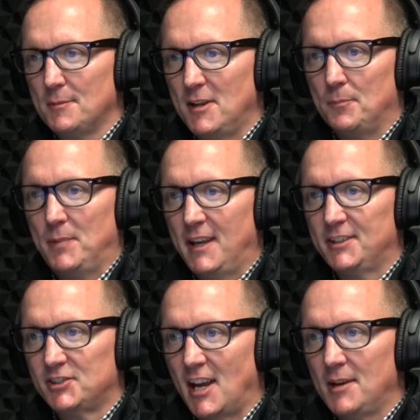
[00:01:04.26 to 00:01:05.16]
to be in peak
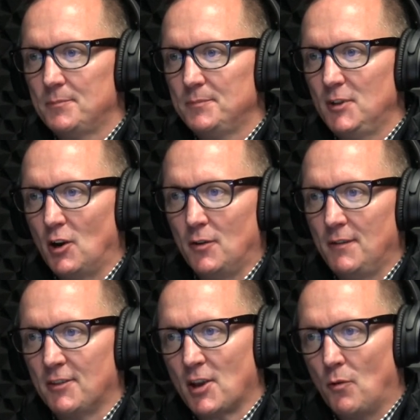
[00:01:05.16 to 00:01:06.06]
shape. You know,
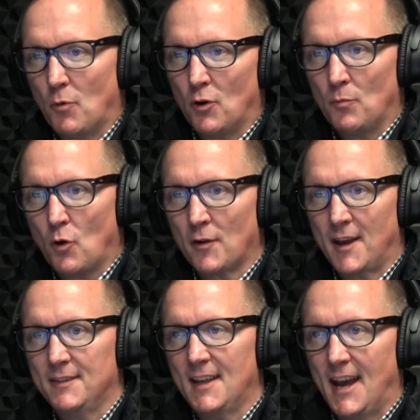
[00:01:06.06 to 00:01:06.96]
even though more and more
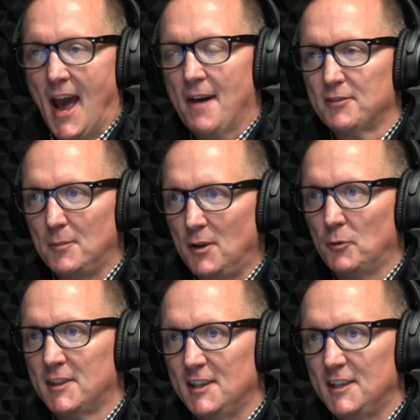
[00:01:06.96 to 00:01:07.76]
they they have to be with